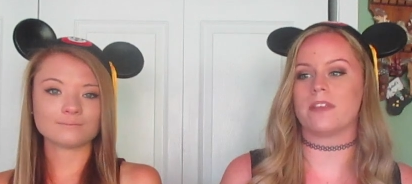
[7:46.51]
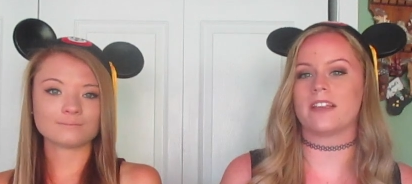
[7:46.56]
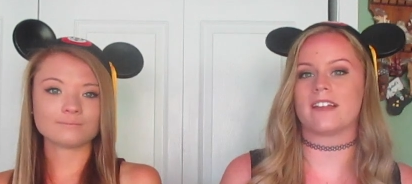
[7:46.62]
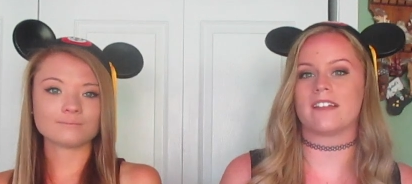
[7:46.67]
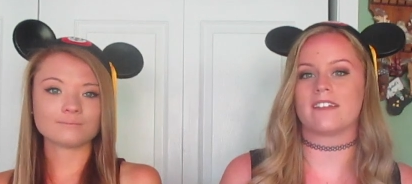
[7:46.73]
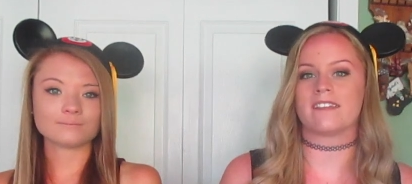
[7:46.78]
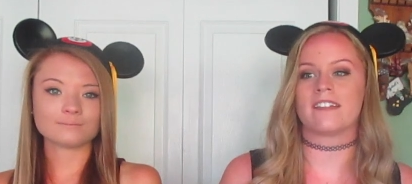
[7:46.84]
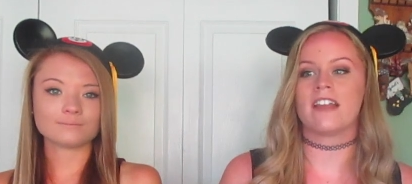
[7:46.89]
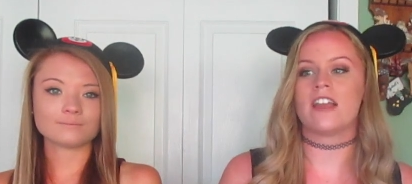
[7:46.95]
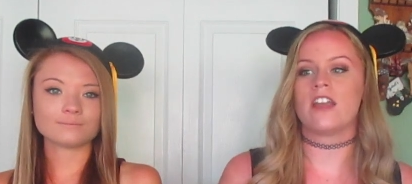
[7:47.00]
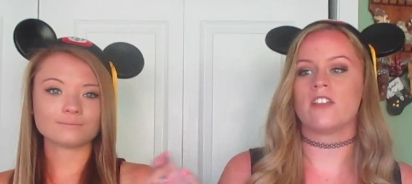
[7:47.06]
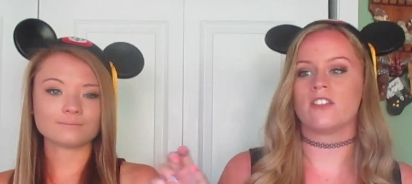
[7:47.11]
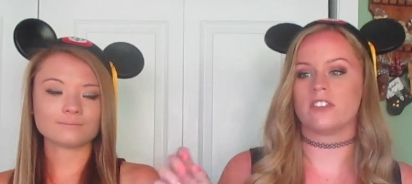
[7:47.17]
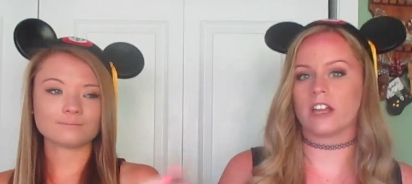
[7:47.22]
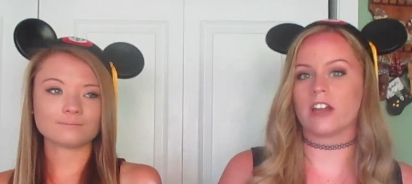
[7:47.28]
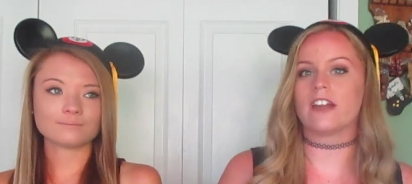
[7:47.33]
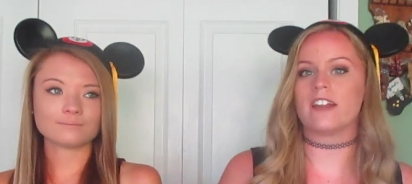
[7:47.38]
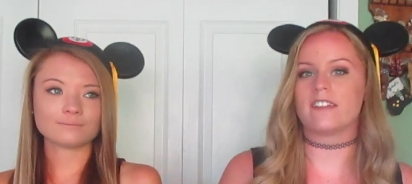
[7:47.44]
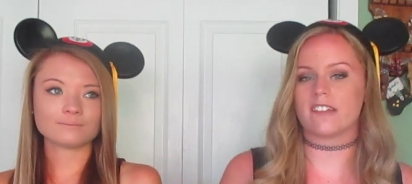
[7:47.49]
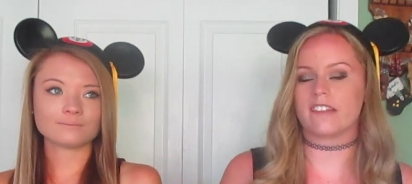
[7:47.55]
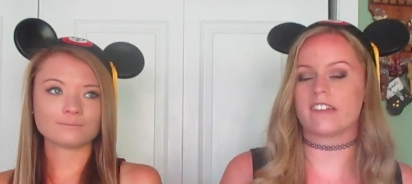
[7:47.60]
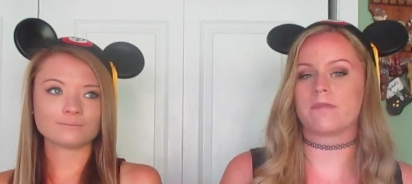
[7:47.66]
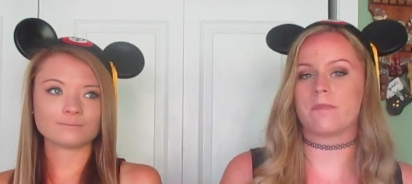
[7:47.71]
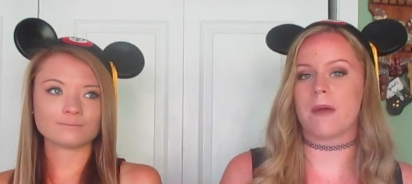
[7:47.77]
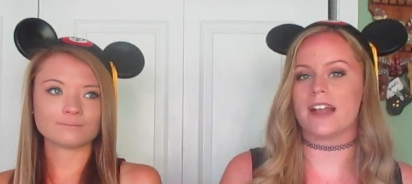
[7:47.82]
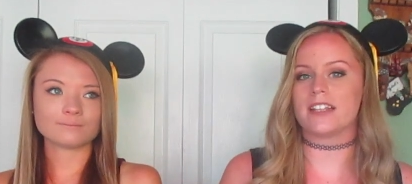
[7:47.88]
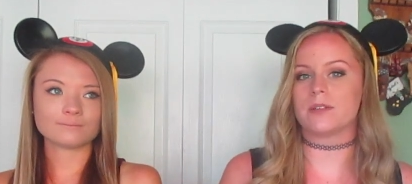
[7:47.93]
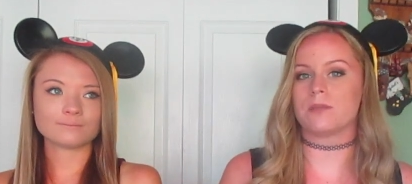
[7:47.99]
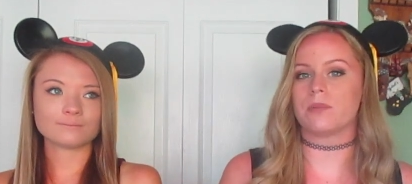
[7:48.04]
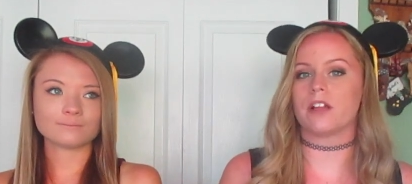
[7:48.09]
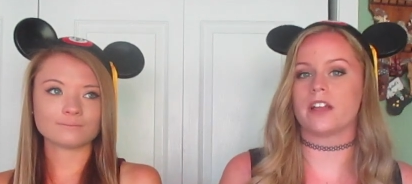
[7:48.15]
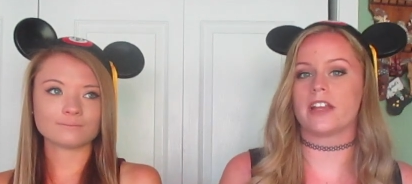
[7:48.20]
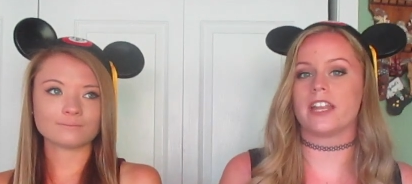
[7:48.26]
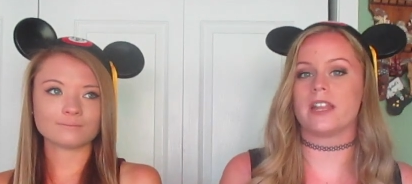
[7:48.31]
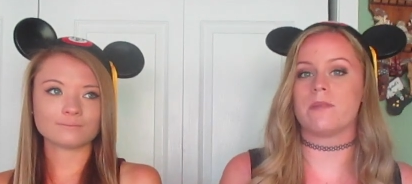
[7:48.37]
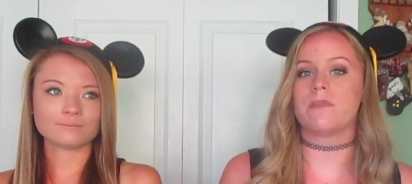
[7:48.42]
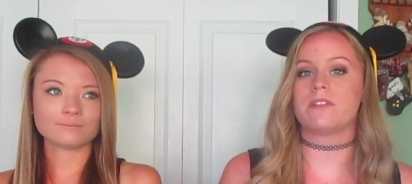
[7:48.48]
Speaker 1: because there is a spot to
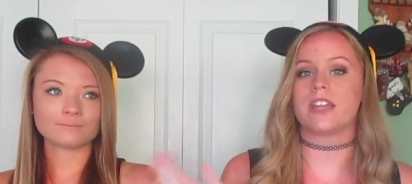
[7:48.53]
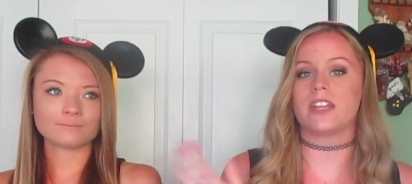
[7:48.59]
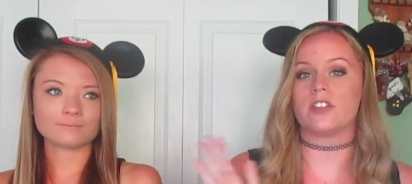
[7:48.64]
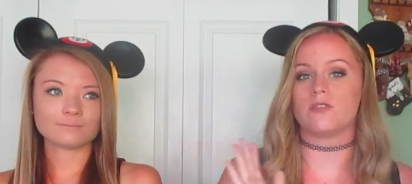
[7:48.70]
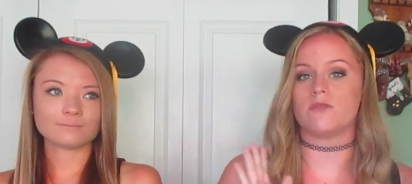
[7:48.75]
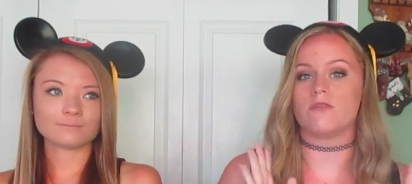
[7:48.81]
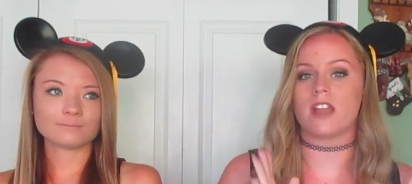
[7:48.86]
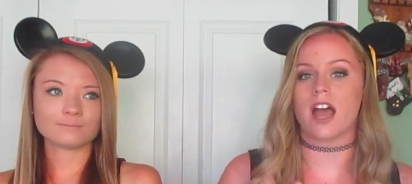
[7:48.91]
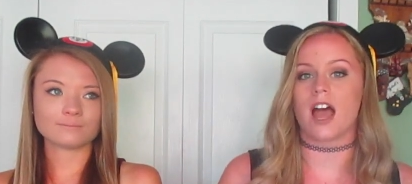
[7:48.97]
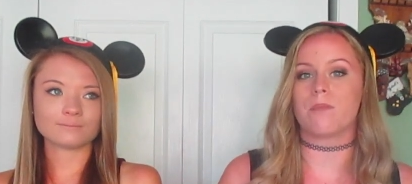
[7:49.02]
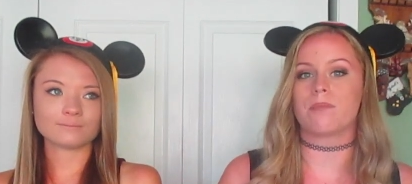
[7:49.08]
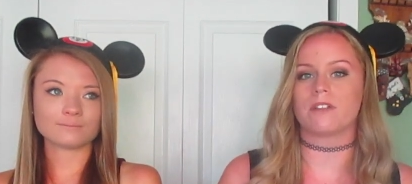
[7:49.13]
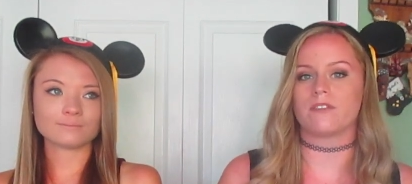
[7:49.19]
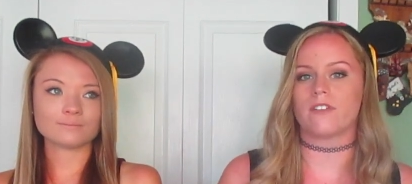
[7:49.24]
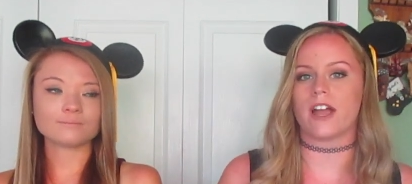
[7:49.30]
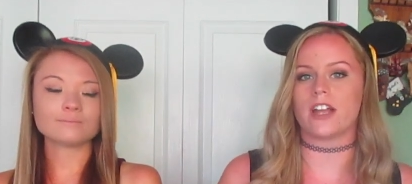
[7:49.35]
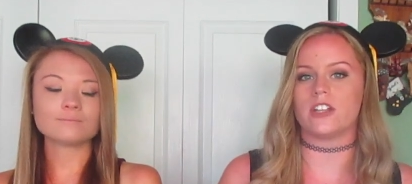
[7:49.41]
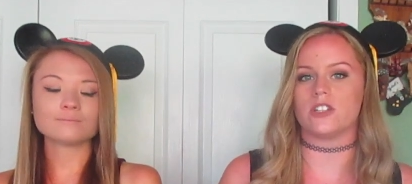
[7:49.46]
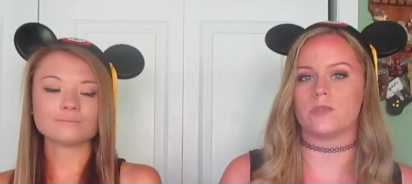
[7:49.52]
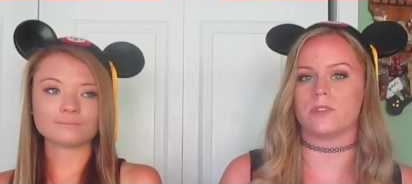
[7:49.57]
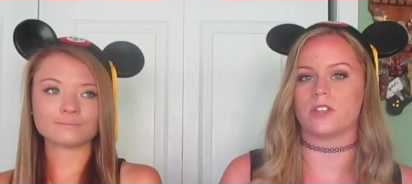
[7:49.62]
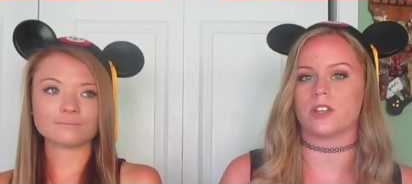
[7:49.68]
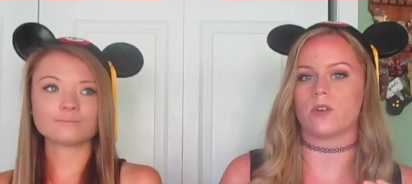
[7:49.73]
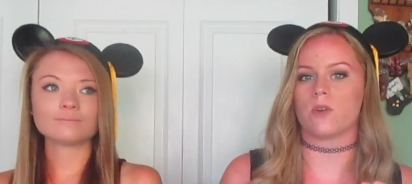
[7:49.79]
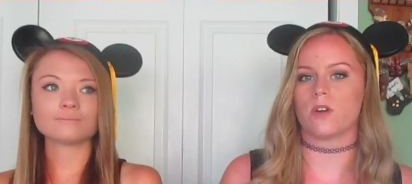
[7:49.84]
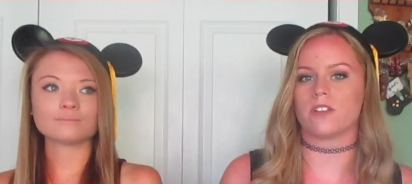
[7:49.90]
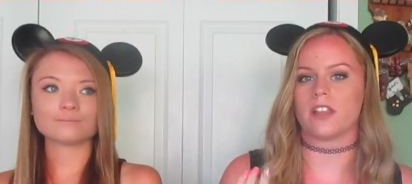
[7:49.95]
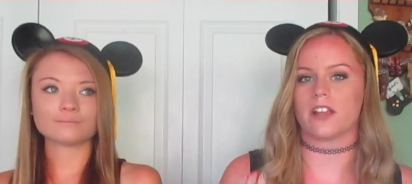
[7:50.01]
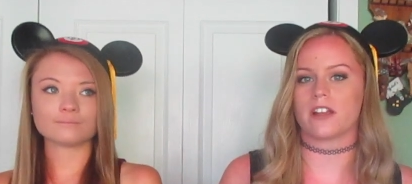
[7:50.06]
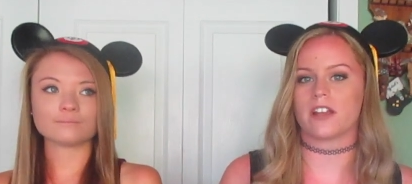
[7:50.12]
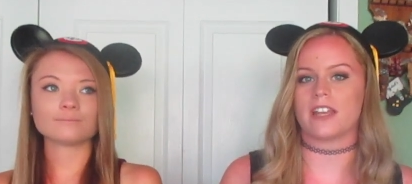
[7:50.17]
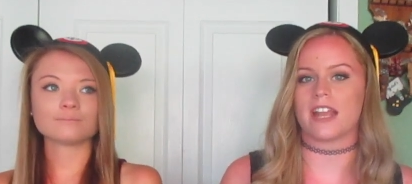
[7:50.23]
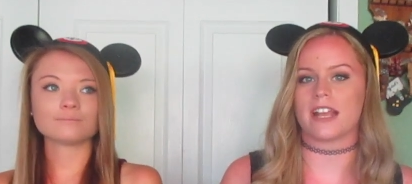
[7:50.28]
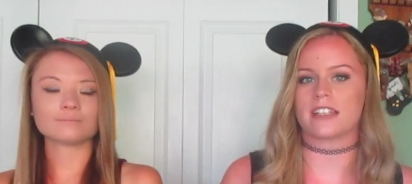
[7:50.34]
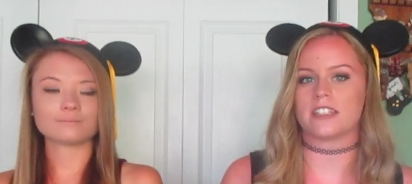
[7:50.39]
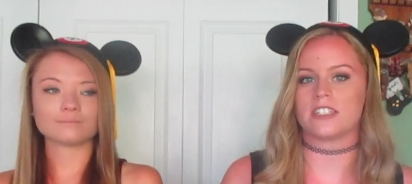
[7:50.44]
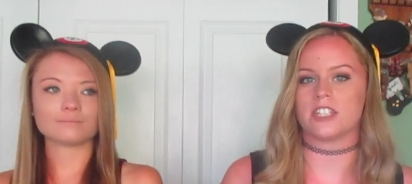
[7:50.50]
plug it in, but they do not provide you with the cord that
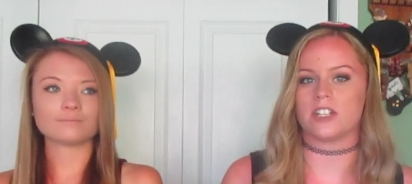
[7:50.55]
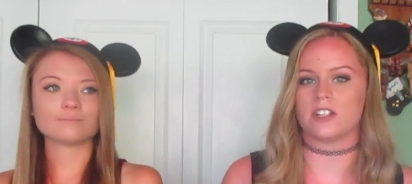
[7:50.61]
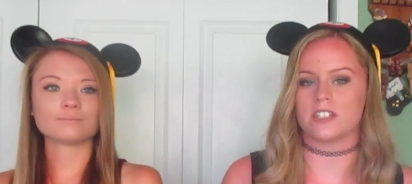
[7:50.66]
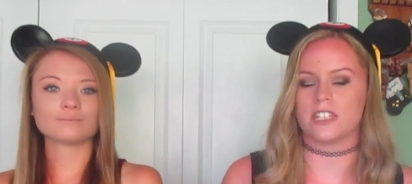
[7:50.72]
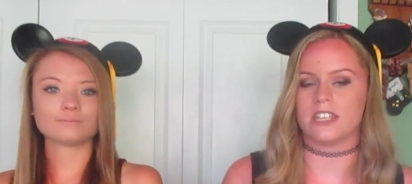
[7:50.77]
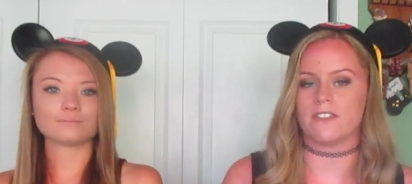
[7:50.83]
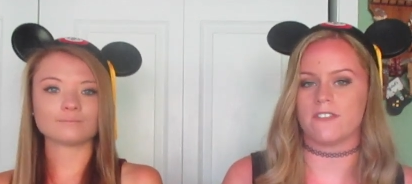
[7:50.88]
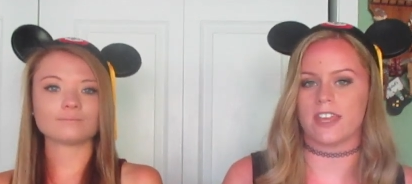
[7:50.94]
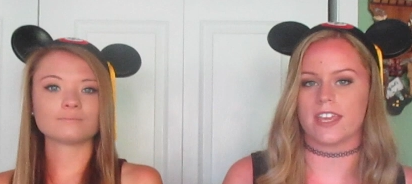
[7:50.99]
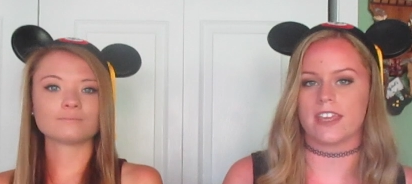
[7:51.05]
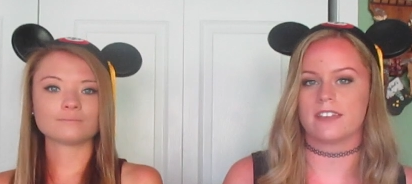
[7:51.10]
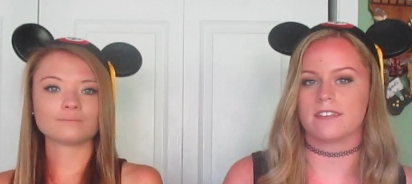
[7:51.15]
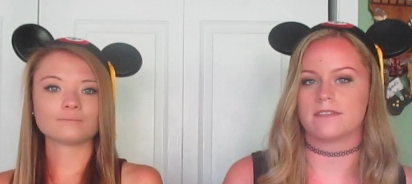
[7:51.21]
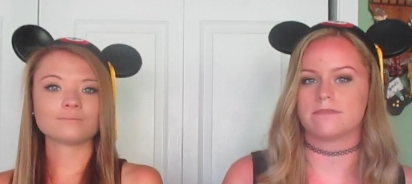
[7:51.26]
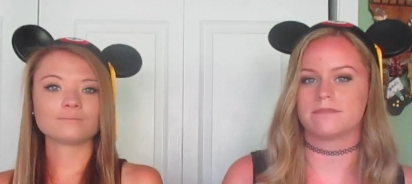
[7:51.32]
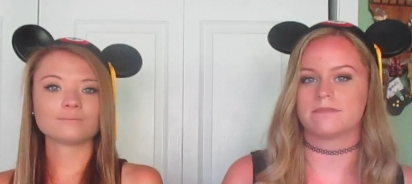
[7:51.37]
connects to your TV.